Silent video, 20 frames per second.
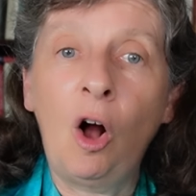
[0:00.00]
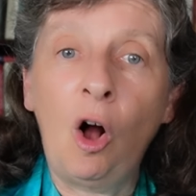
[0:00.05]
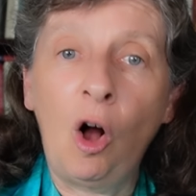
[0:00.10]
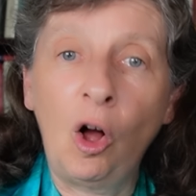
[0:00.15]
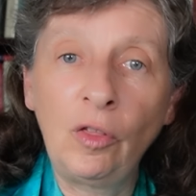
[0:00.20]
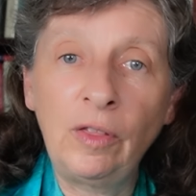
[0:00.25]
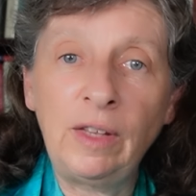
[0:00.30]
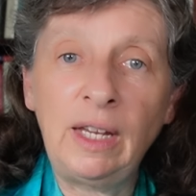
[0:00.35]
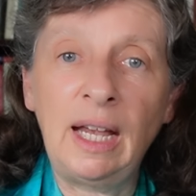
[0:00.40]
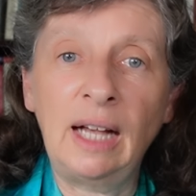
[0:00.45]

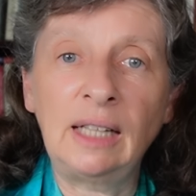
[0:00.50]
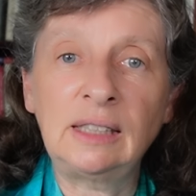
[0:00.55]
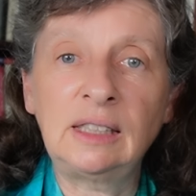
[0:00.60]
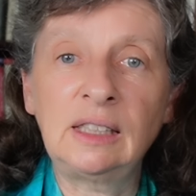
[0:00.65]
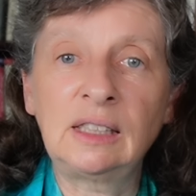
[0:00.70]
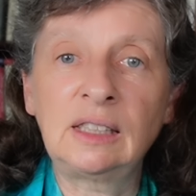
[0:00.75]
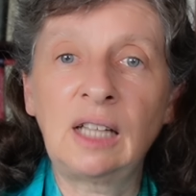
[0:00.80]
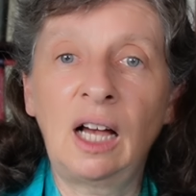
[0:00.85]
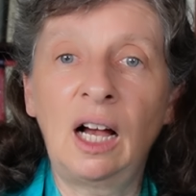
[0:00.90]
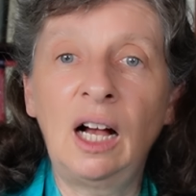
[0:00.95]
on the
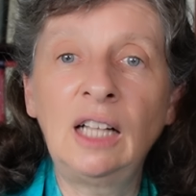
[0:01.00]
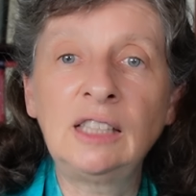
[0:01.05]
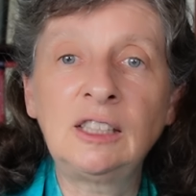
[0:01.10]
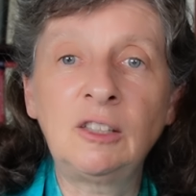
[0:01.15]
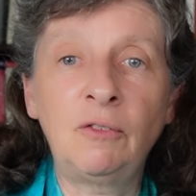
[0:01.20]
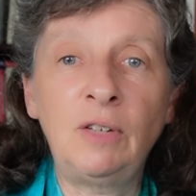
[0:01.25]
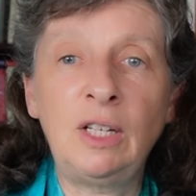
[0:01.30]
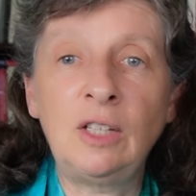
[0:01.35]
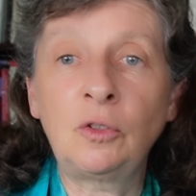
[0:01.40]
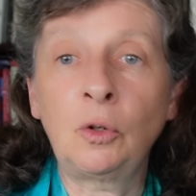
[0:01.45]
exercise
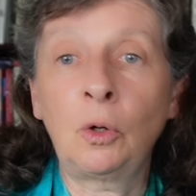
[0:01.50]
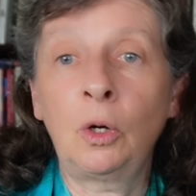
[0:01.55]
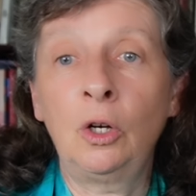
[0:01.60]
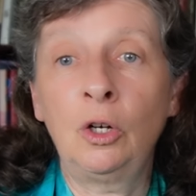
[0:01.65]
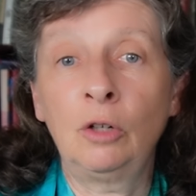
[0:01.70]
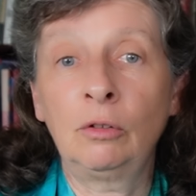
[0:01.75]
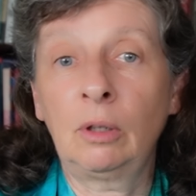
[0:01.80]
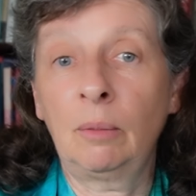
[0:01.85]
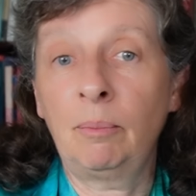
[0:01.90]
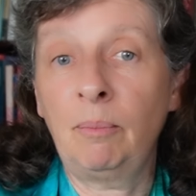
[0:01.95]
of his or
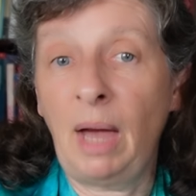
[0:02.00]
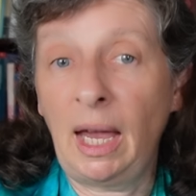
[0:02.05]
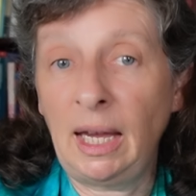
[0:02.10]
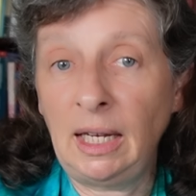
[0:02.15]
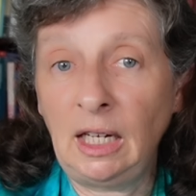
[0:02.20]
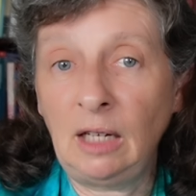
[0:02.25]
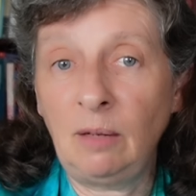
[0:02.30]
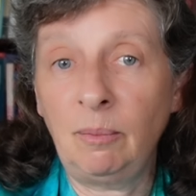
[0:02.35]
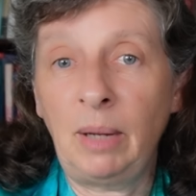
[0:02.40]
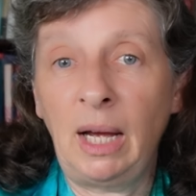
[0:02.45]
her
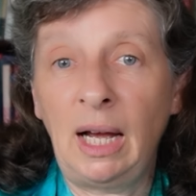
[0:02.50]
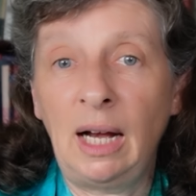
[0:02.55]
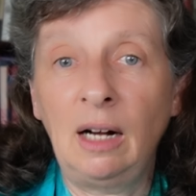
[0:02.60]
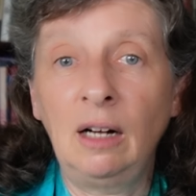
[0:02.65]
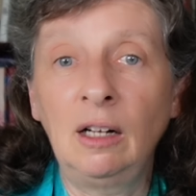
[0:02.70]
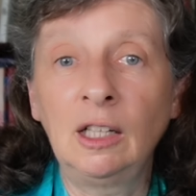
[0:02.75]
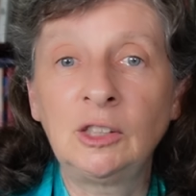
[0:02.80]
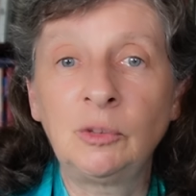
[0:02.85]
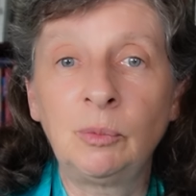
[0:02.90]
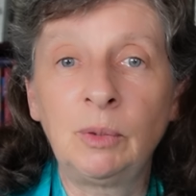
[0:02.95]
remaining
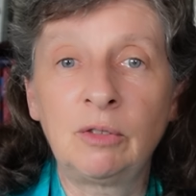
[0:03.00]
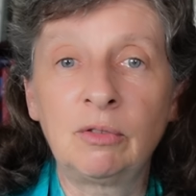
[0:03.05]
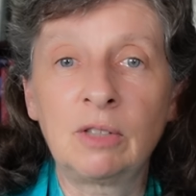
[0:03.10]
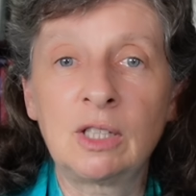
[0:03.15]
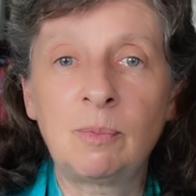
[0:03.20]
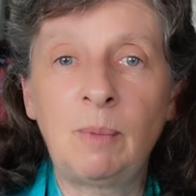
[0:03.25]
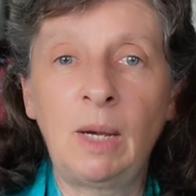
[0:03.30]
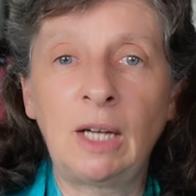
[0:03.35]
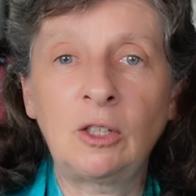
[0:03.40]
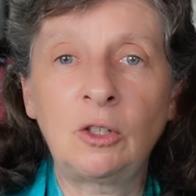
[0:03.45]
powers with
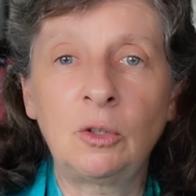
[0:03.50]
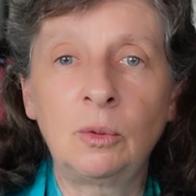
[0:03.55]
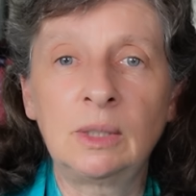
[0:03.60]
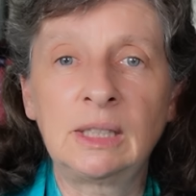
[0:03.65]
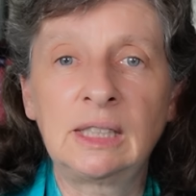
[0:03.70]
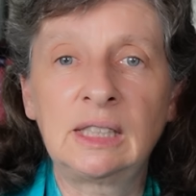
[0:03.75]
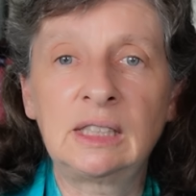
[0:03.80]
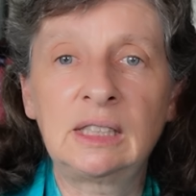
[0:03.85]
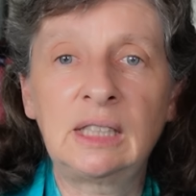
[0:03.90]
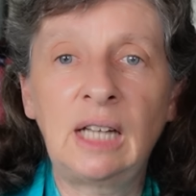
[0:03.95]
respect to a
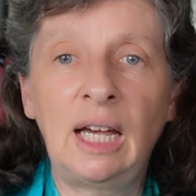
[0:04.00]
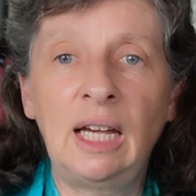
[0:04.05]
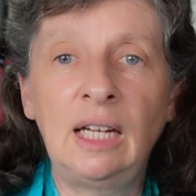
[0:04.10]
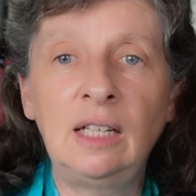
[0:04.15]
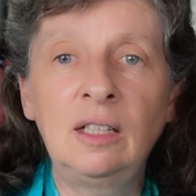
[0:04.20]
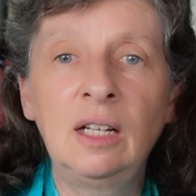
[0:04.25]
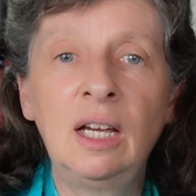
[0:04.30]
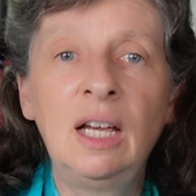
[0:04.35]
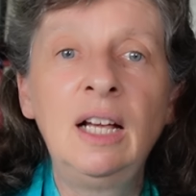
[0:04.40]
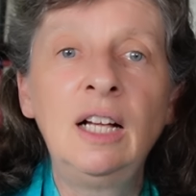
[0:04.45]

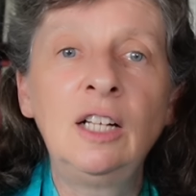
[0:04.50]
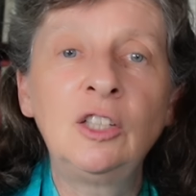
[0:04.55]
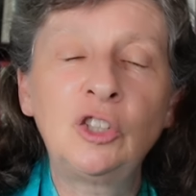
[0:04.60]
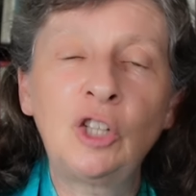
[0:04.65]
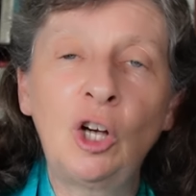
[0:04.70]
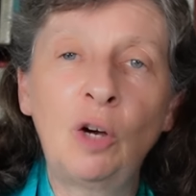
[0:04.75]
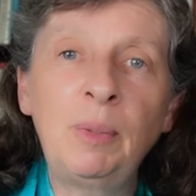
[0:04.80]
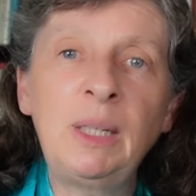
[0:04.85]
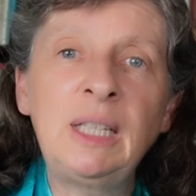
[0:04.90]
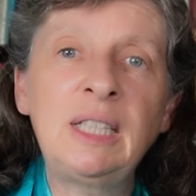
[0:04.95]
state
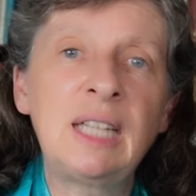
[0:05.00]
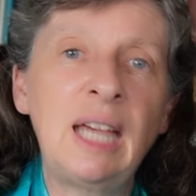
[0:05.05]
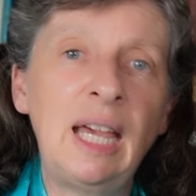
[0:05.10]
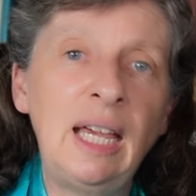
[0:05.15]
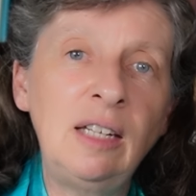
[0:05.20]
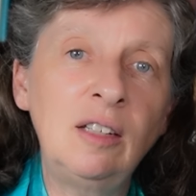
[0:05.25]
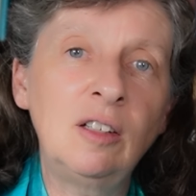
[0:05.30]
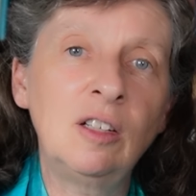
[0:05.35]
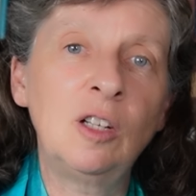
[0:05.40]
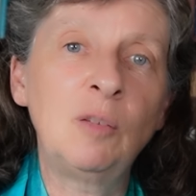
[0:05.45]
shall be
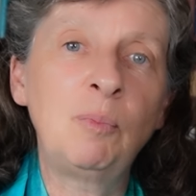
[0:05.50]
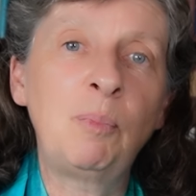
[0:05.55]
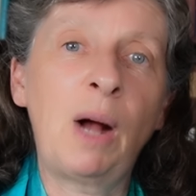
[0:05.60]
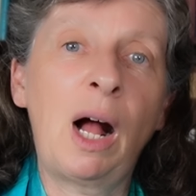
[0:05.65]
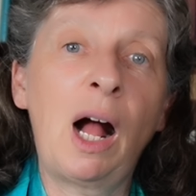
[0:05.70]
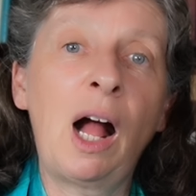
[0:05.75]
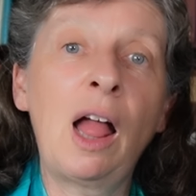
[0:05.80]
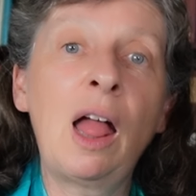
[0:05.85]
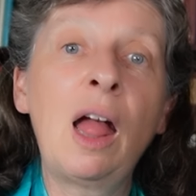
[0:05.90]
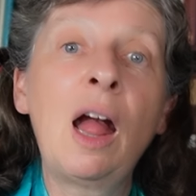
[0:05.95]
tendered
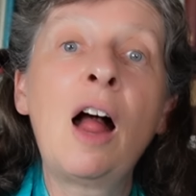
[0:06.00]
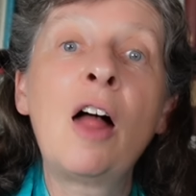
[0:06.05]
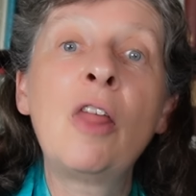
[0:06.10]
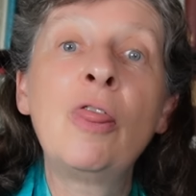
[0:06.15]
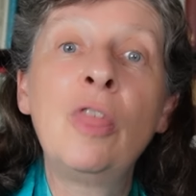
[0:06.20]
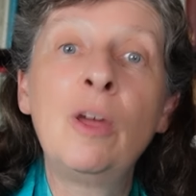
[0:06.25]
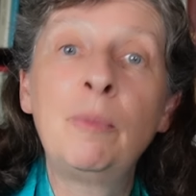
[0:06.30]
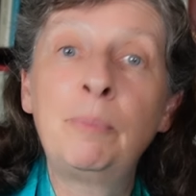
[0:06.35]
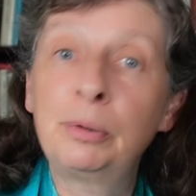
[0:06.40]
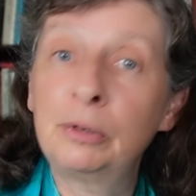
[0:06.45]
by
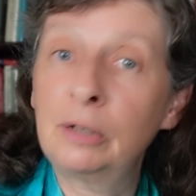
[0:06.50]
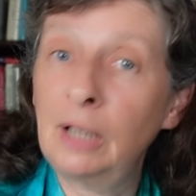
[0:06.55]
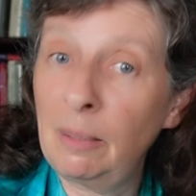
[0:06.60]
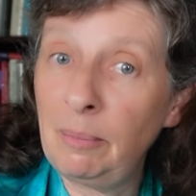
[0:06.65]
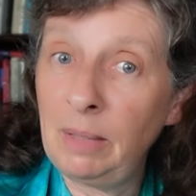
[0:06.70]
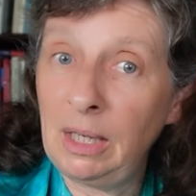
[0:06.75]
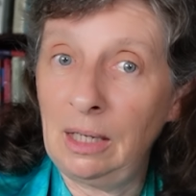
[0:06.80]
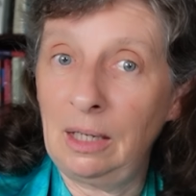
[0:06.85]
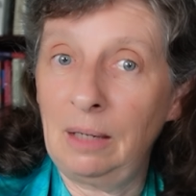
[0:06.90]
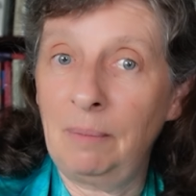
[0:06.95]
the
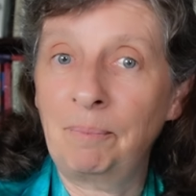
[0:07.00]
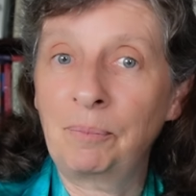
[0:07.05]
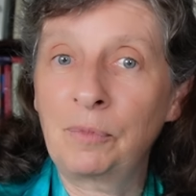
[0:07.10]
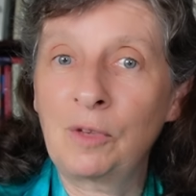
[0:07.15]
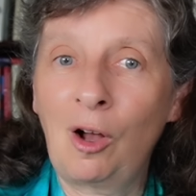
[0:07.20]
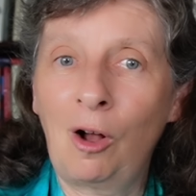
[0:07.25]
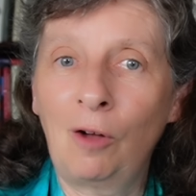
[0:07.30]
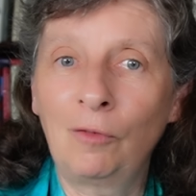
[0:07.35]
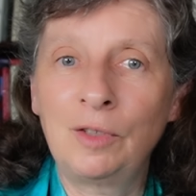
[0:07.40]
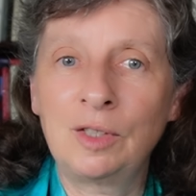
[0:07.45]
Premier
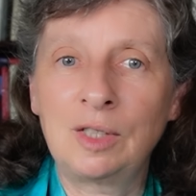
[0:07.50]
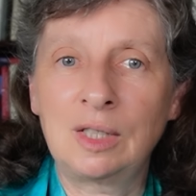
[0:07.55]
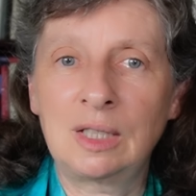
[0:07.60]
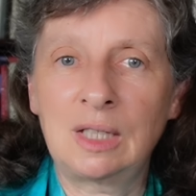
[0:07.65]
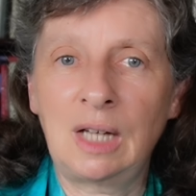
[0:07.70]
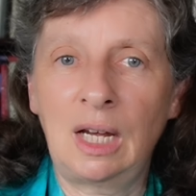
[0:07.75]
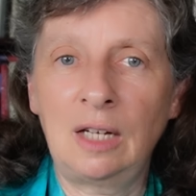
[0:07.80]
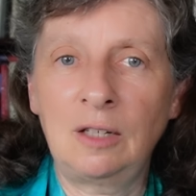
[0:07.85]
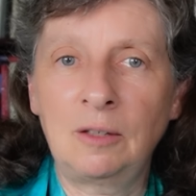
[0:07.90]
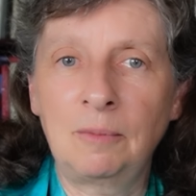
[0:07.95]
of the
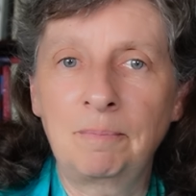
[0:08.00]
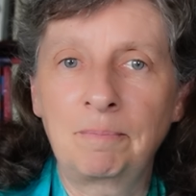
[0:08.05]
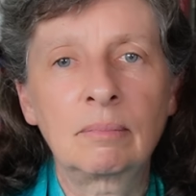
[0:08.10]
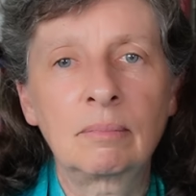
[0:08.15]
state.